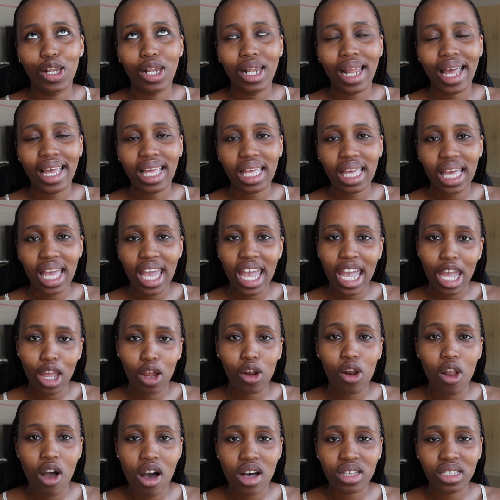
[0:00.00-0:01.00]
like
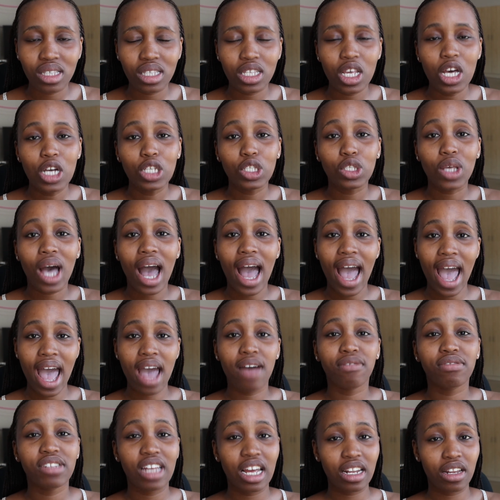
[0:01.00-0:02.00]
hair loss. So I
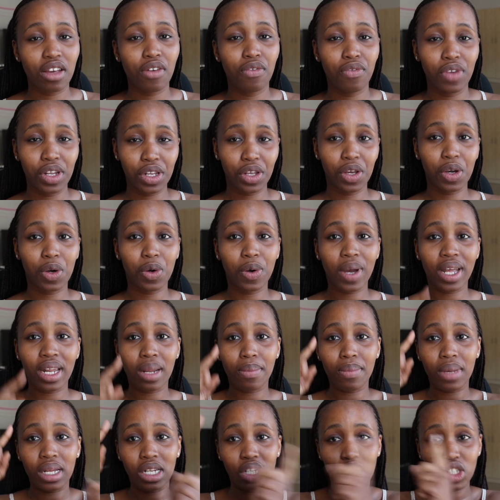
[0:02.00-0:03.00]
have done a video, and
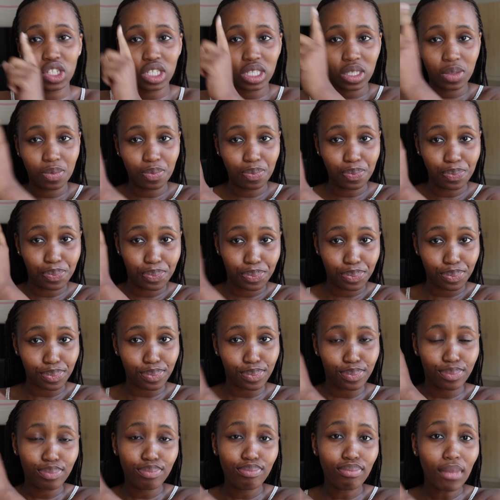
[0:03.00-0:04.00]
I'm gonna just
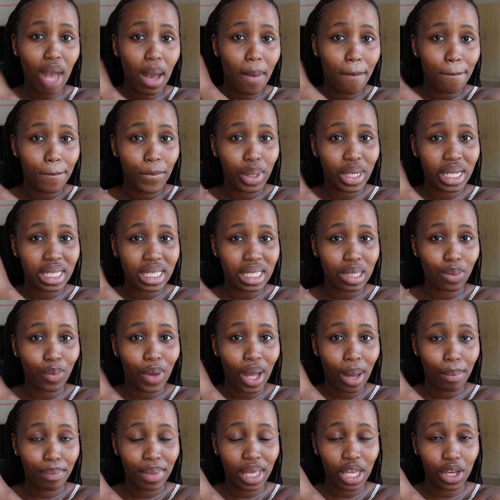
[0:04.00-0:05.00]
put it
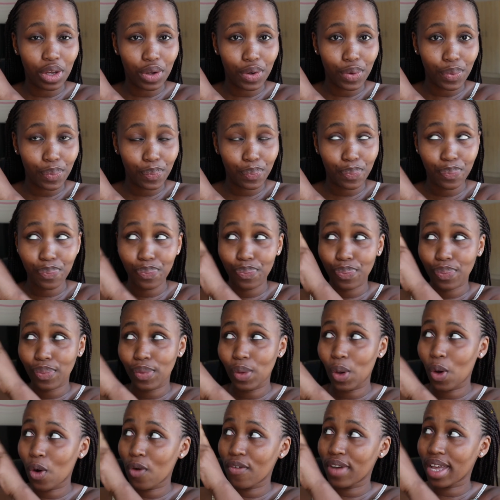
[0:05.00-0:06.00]
somewhere up here,
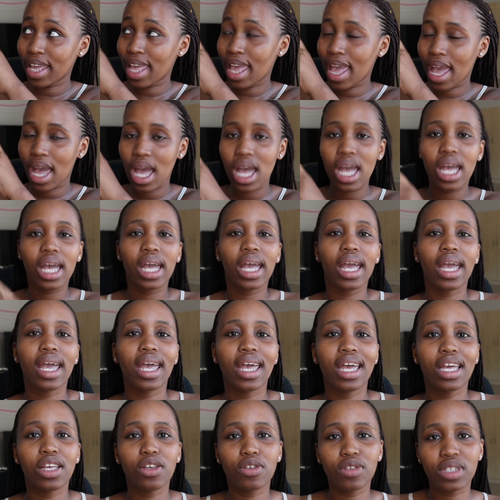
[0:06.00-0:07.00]
over here.
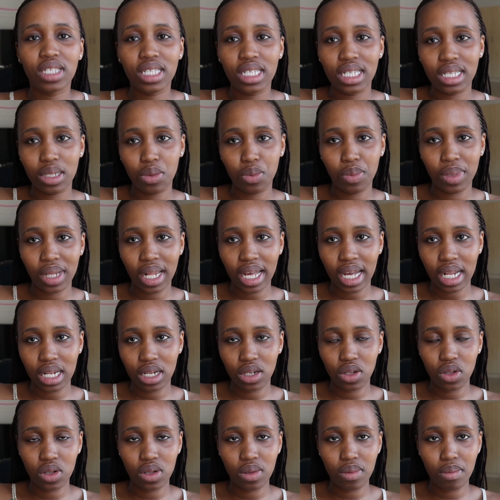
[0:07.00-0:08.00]
You'll see there'll be like a
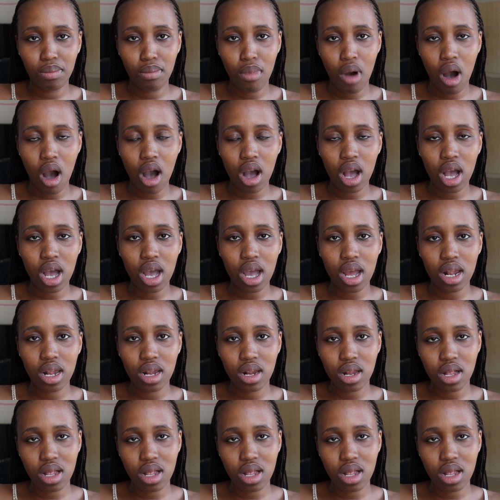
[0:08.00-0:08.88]
little mark, a